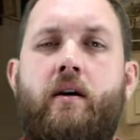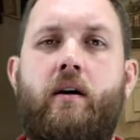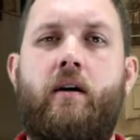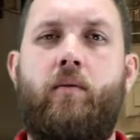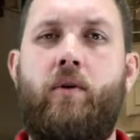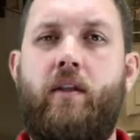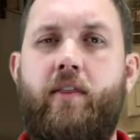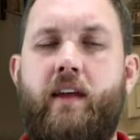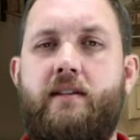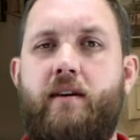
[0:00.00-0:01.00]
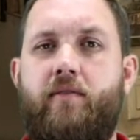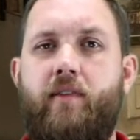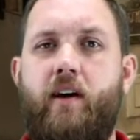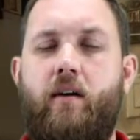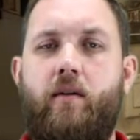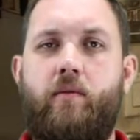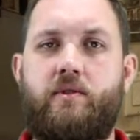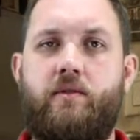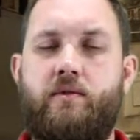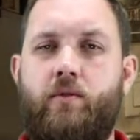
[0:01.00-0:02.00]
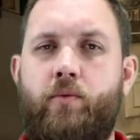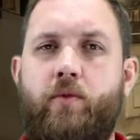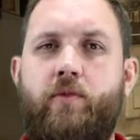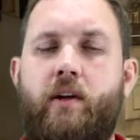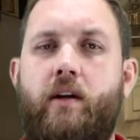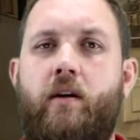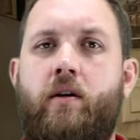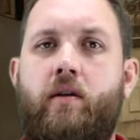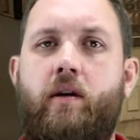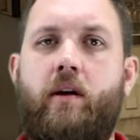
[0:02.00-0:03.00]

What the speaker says: One of the things I found was there was a roof leak occurring